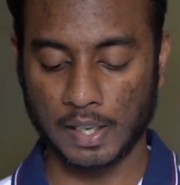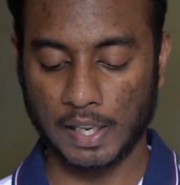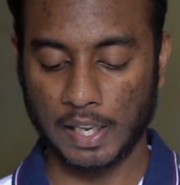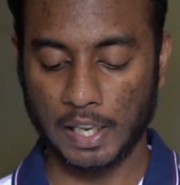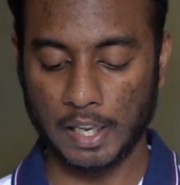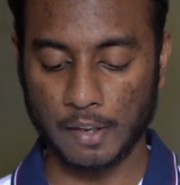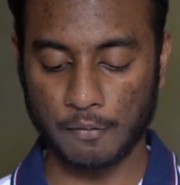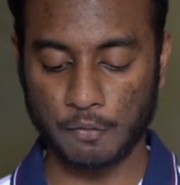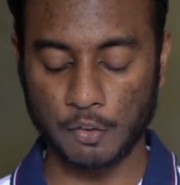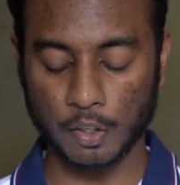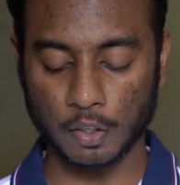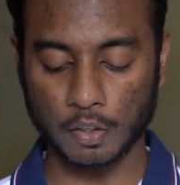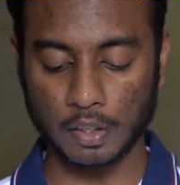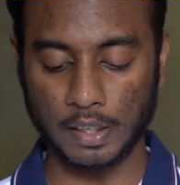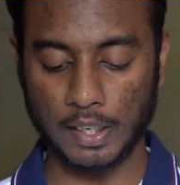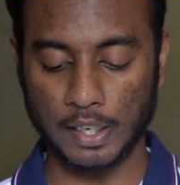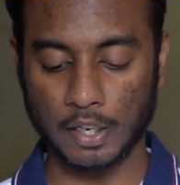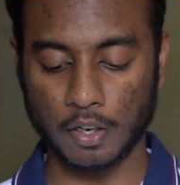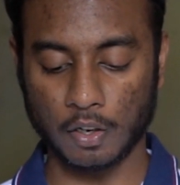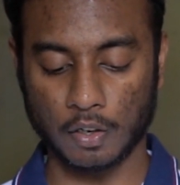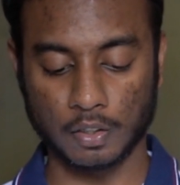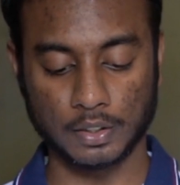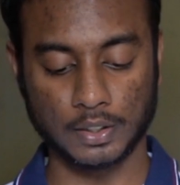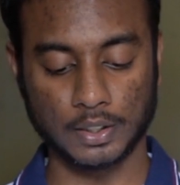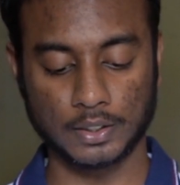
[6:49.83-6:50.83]
If you click
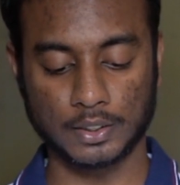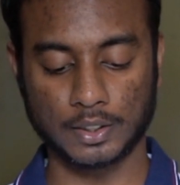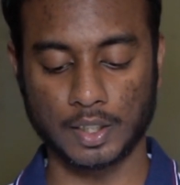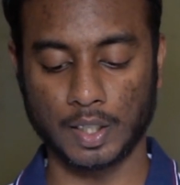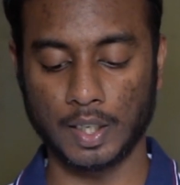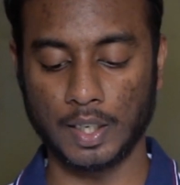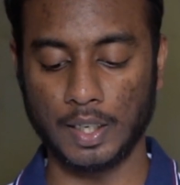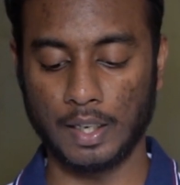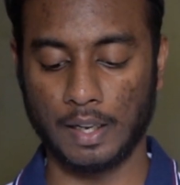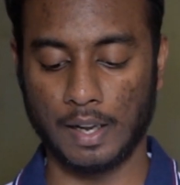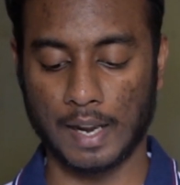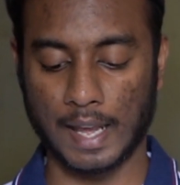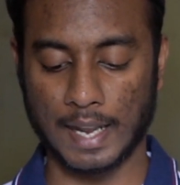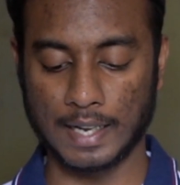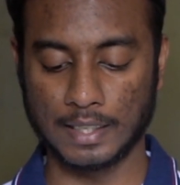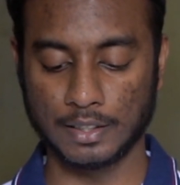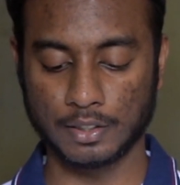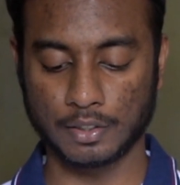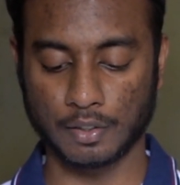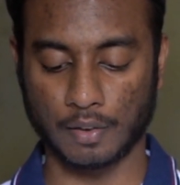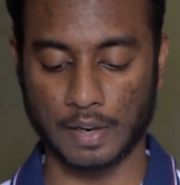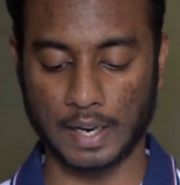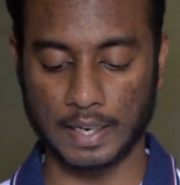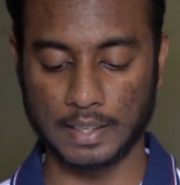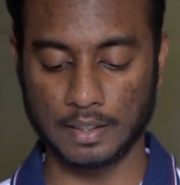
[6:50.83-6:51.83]
on the three lines
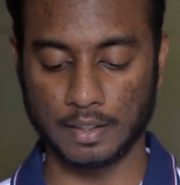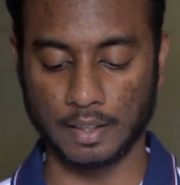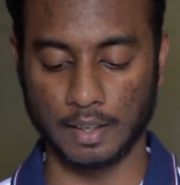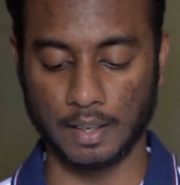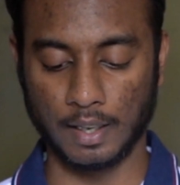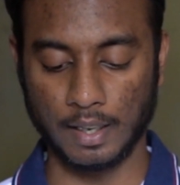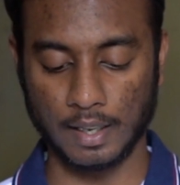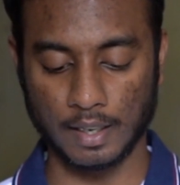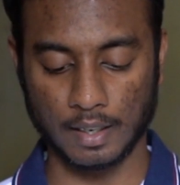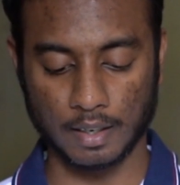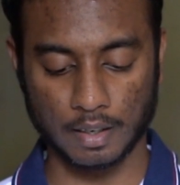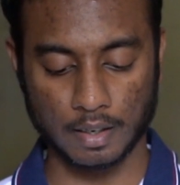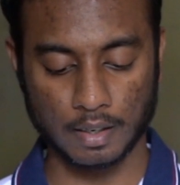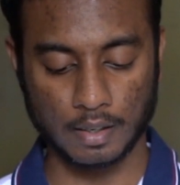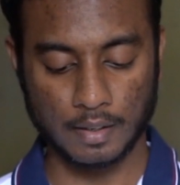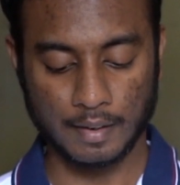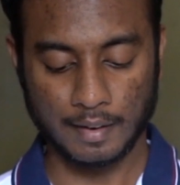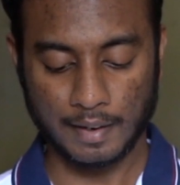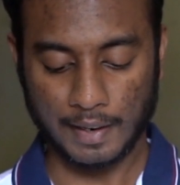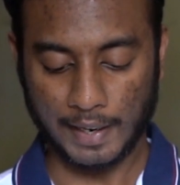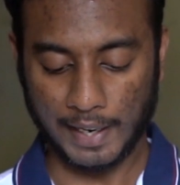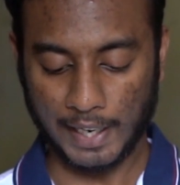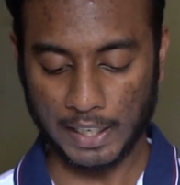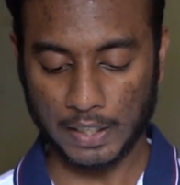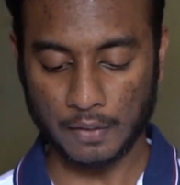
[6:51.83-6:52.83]
right here,
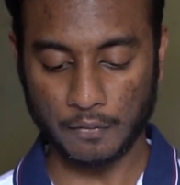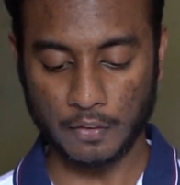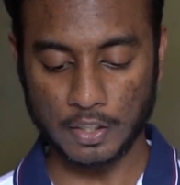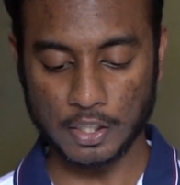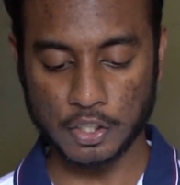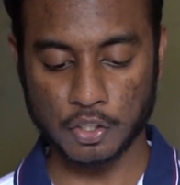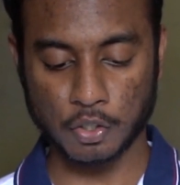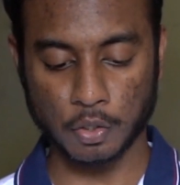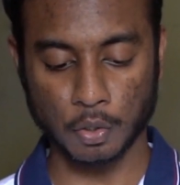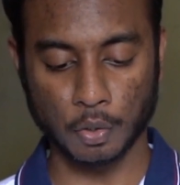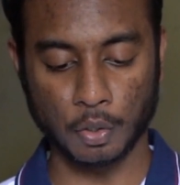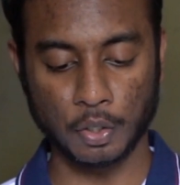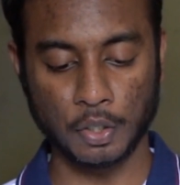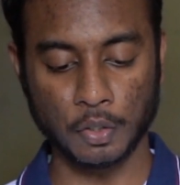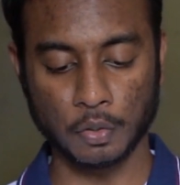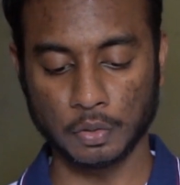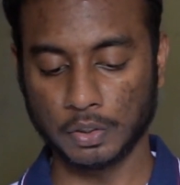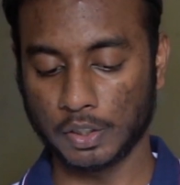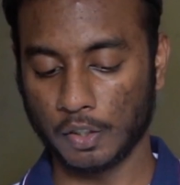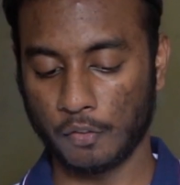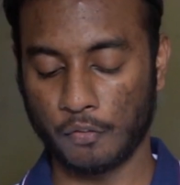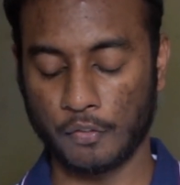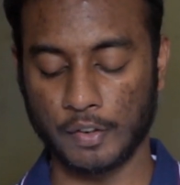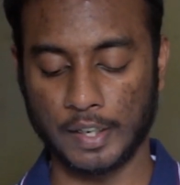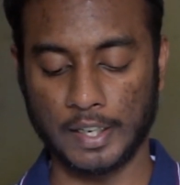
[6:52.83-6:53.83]
it will show you
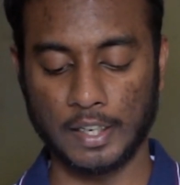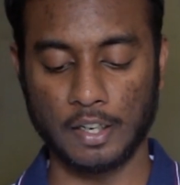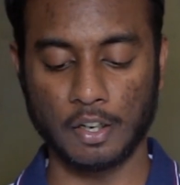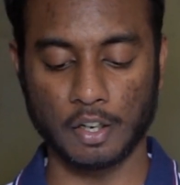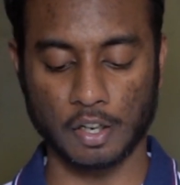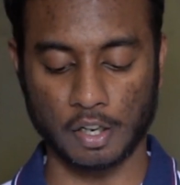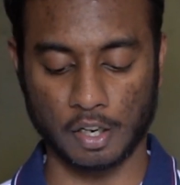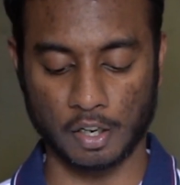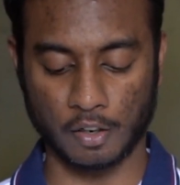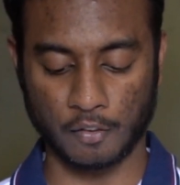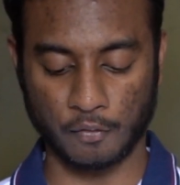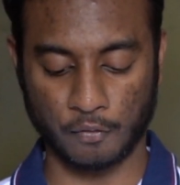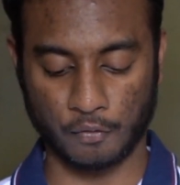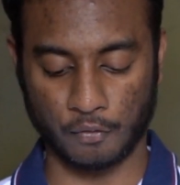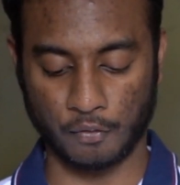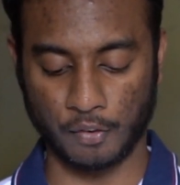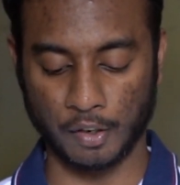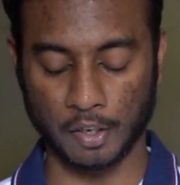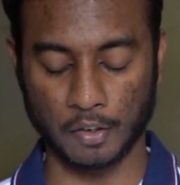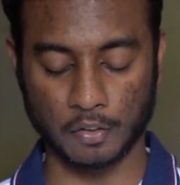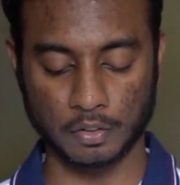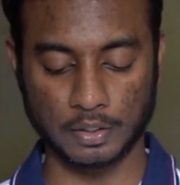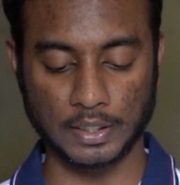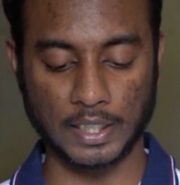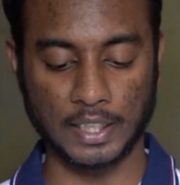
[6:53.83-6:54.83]
the field of
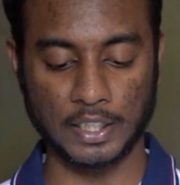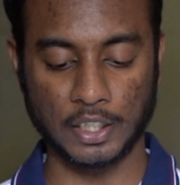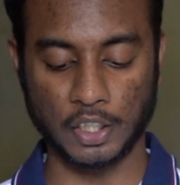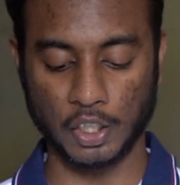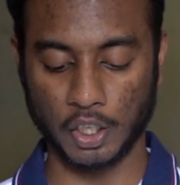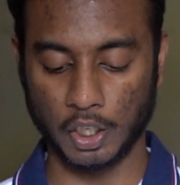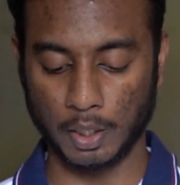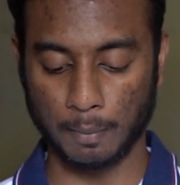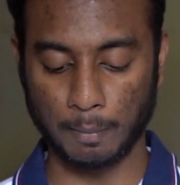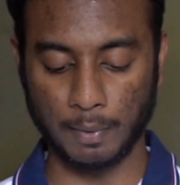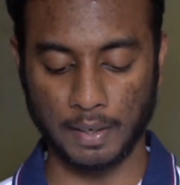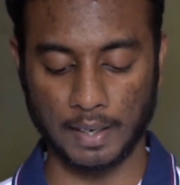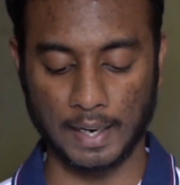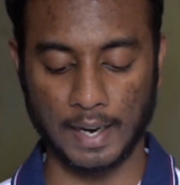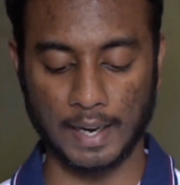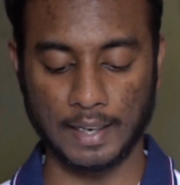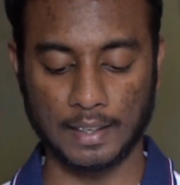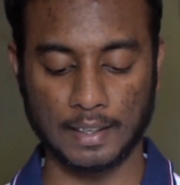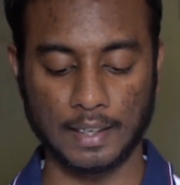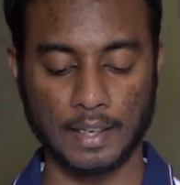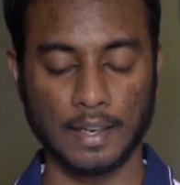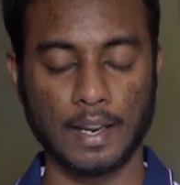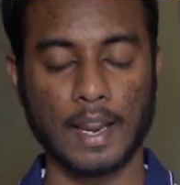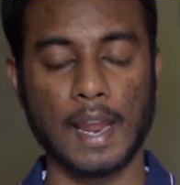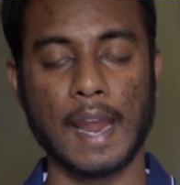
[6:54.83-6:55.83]
view that you'll be
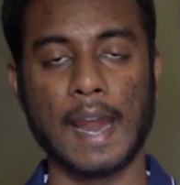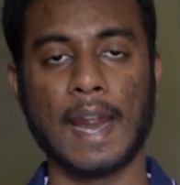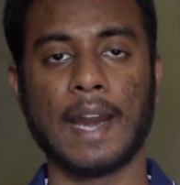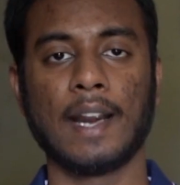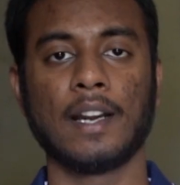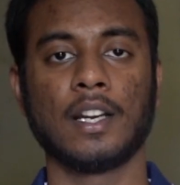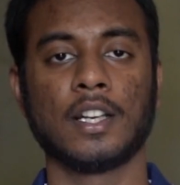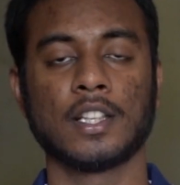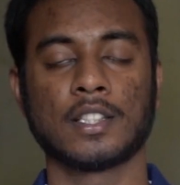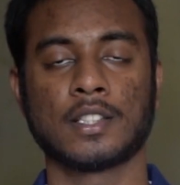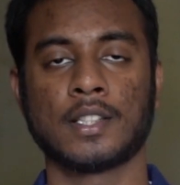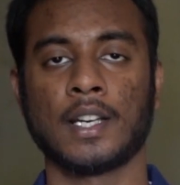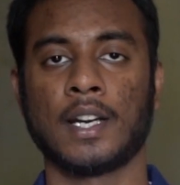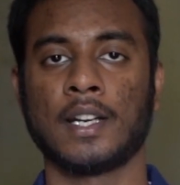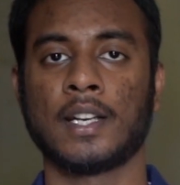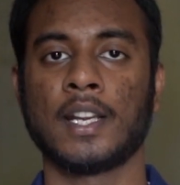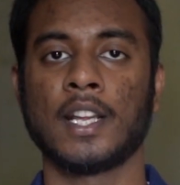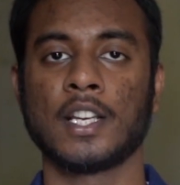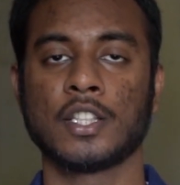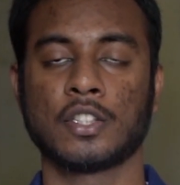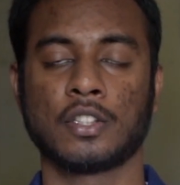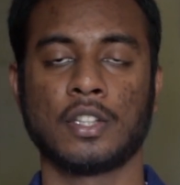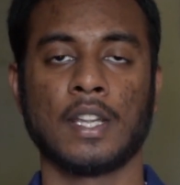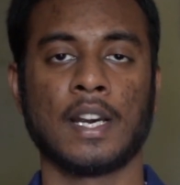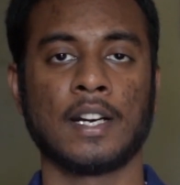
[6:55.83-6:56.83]
getting at the
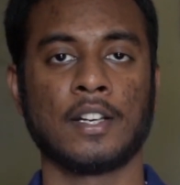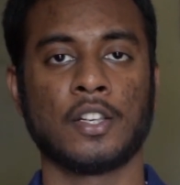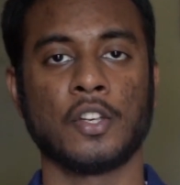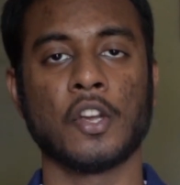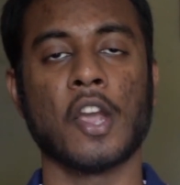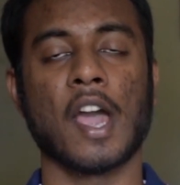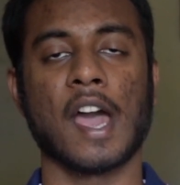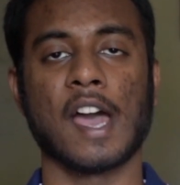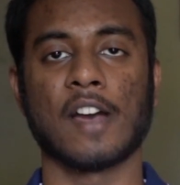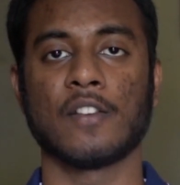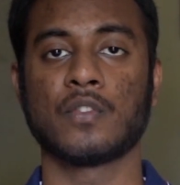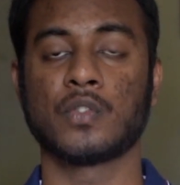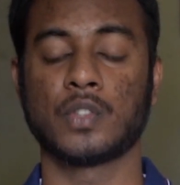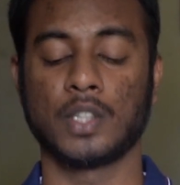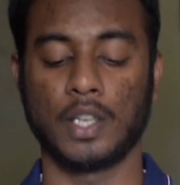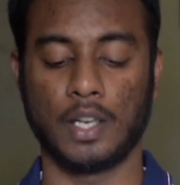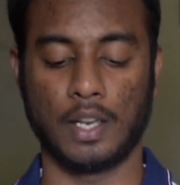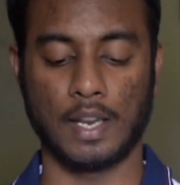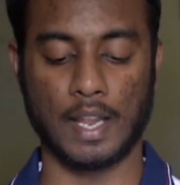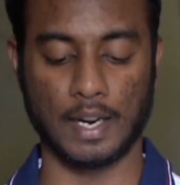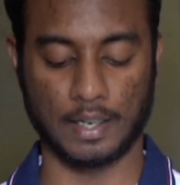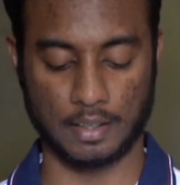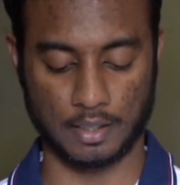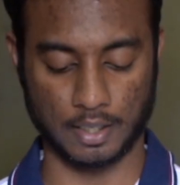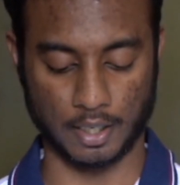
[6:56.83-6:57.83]
settings that you have
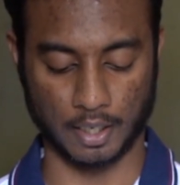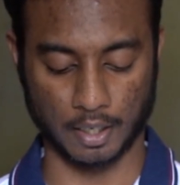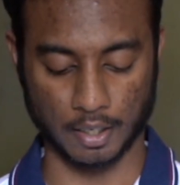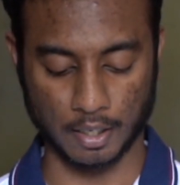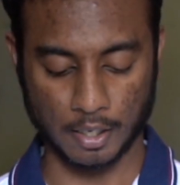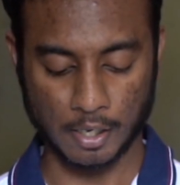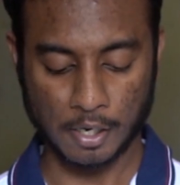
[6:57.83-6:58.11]
selected.